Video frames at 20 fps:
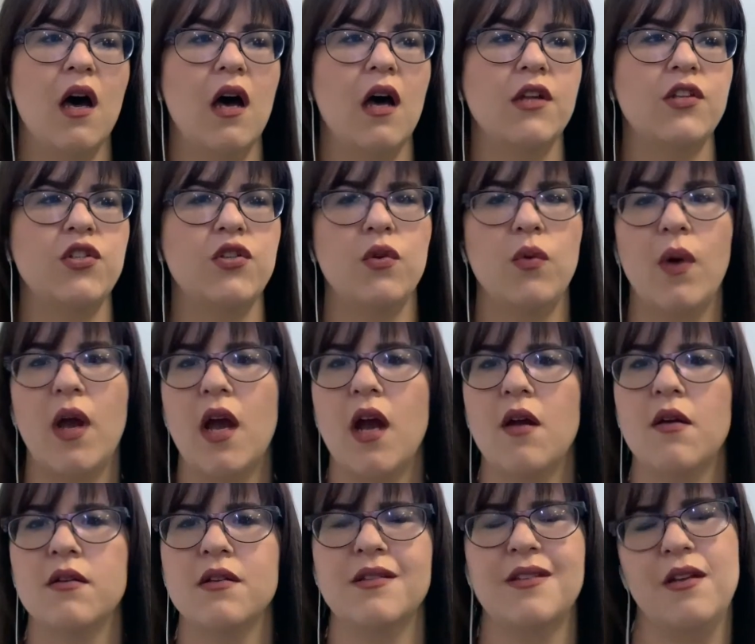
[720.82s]
to
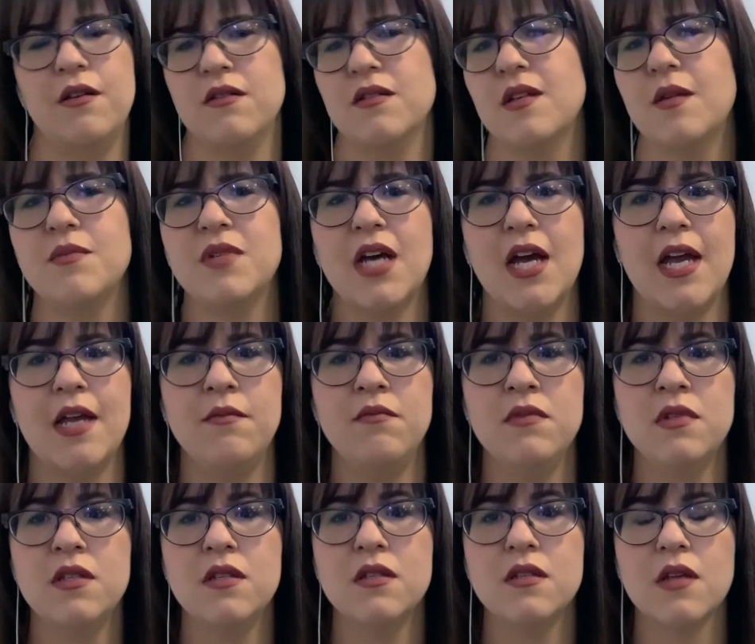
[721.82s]
where
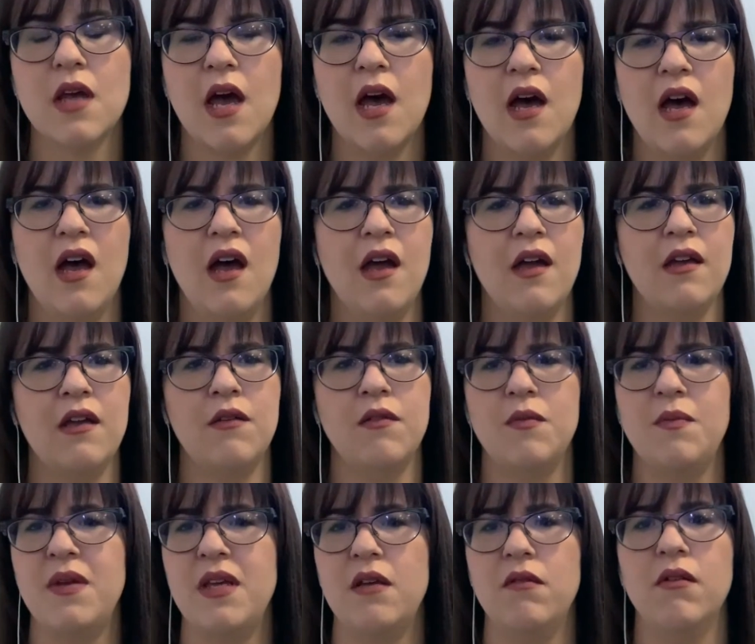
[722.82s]
sometimes it would
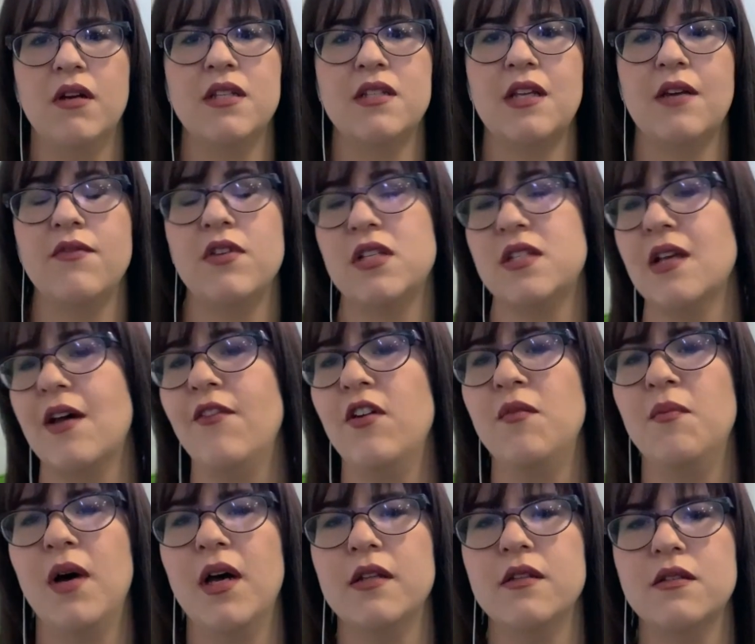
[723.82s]
be once every 7
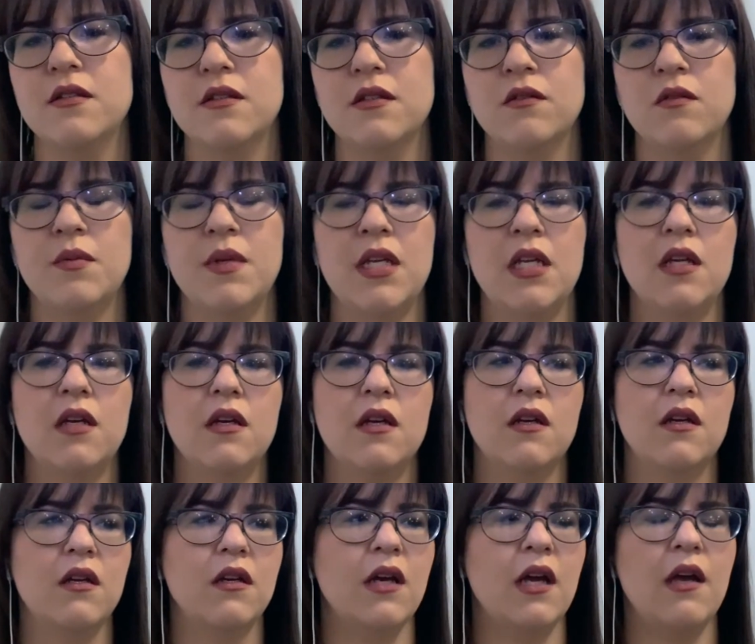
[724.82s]
months, and
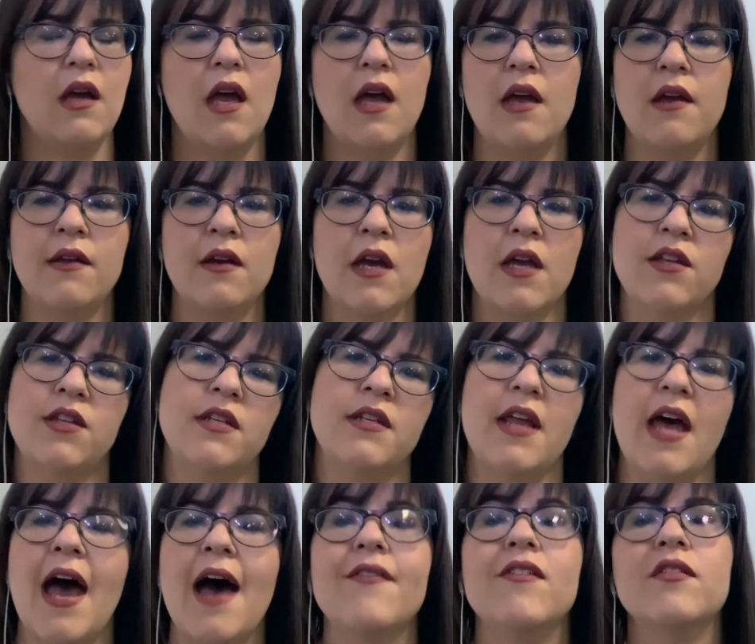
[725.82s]
I didn't
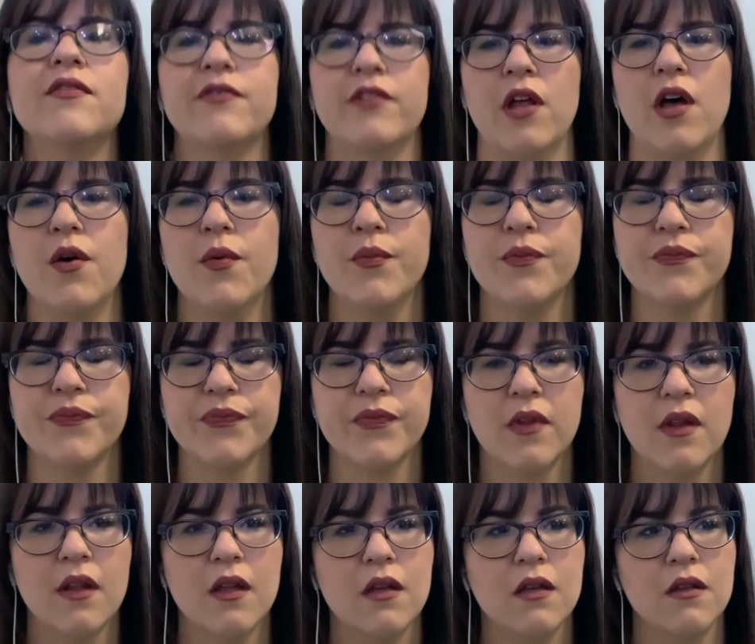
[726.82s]
have a flow.
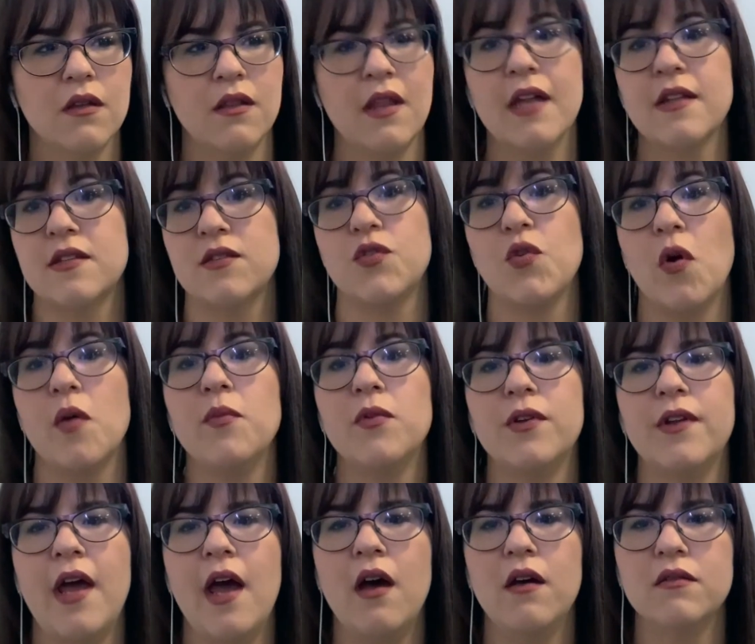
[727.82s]
That's
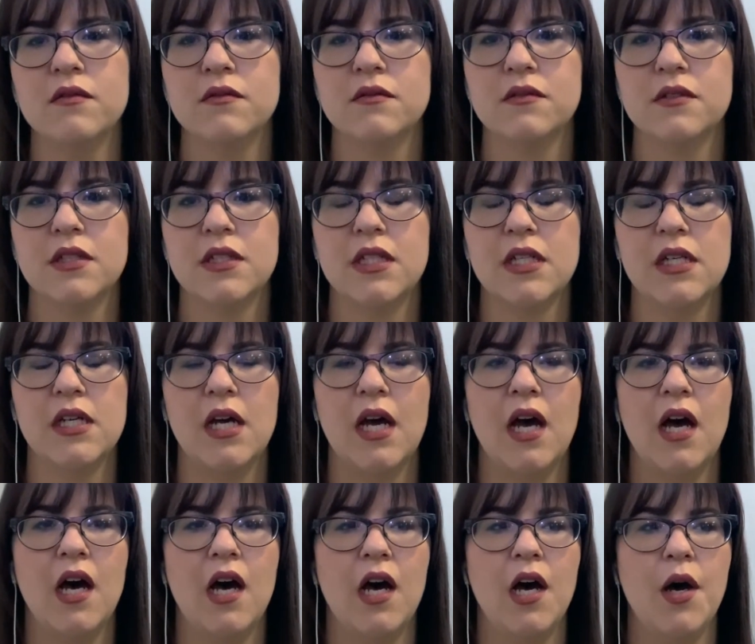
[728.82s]
normal
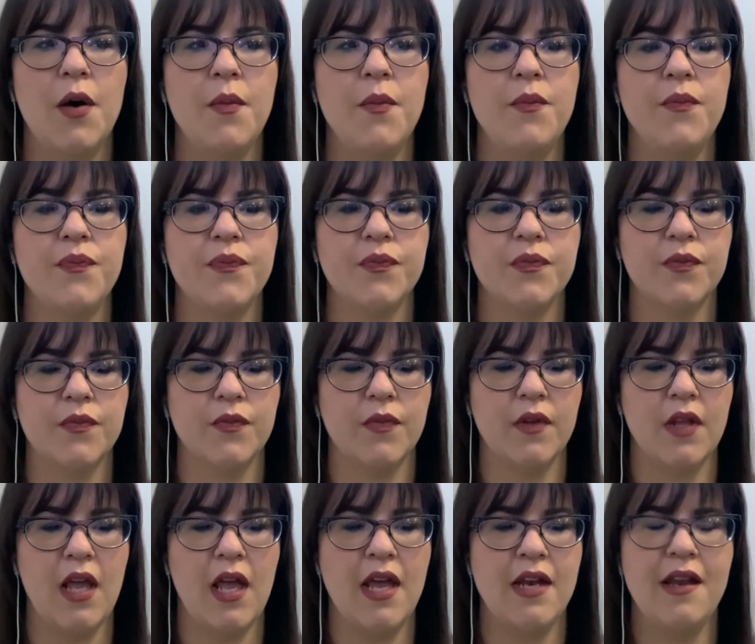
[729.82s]
now,
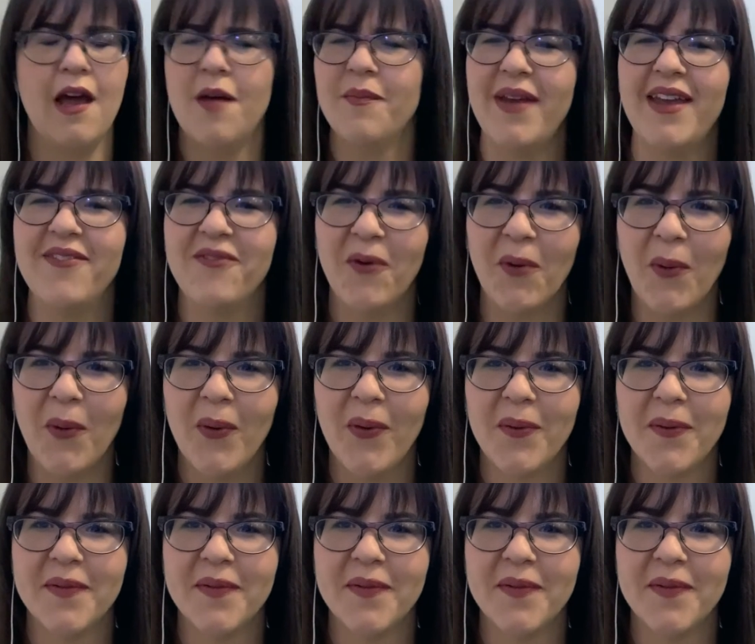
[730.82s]
and not painful.